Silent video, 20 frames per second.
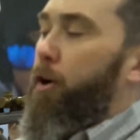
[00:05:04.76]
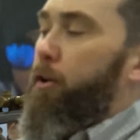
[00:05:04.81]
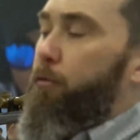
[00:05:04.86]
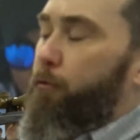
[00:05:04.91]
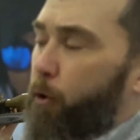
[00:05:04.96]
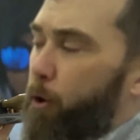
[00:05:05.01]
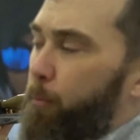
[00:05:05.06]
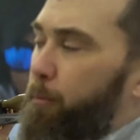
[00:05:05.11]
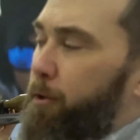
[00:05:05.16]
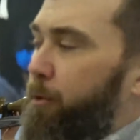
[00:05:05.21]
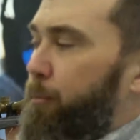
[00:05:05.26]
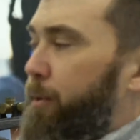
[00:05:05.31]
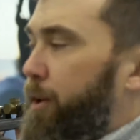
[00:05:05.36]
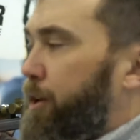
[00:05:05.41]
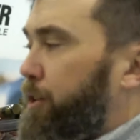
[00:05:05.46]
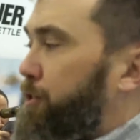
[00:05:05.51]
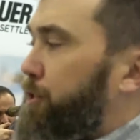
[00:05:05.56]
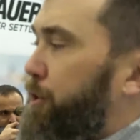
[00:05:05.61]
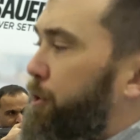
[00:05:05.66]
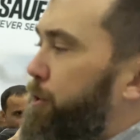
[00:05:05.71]
34
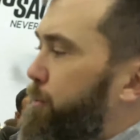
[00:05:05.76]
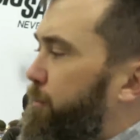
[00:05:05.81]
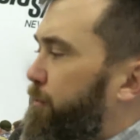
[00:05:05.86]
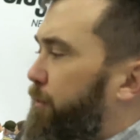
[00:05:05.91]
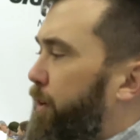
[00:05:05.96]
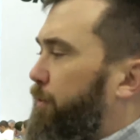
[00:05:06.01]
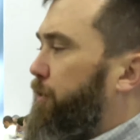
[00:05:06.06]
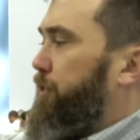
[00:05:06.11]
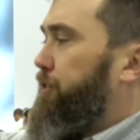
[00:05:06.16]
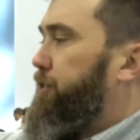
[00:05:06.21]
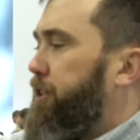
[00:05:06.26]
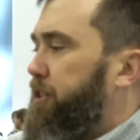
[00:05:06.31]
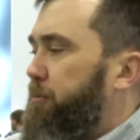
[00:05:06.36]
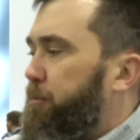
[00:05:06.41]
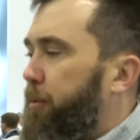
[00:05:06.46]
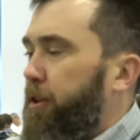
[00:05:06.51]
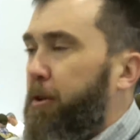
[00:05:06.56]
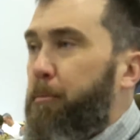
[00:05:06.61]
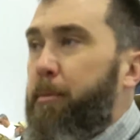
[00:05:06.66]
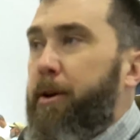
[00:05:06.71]
millimeter tube, 56
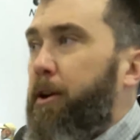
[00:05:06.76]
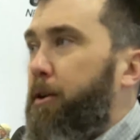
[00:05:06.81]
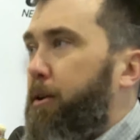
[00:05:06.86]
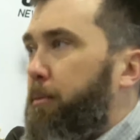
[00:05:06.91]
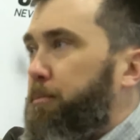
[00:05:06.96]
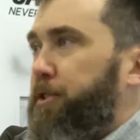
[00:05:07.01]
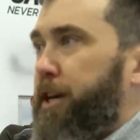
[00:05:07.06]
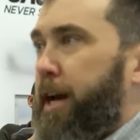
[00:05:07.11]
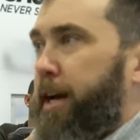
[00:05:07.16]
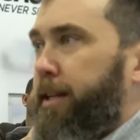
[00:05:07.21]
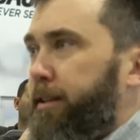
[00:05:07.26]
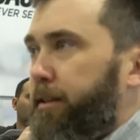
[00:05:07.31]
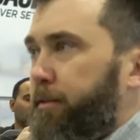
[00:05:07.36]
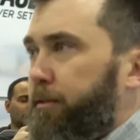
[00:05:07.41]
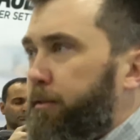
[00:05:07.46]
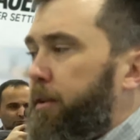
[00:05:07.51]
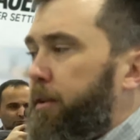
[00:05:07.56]
millimeter objective.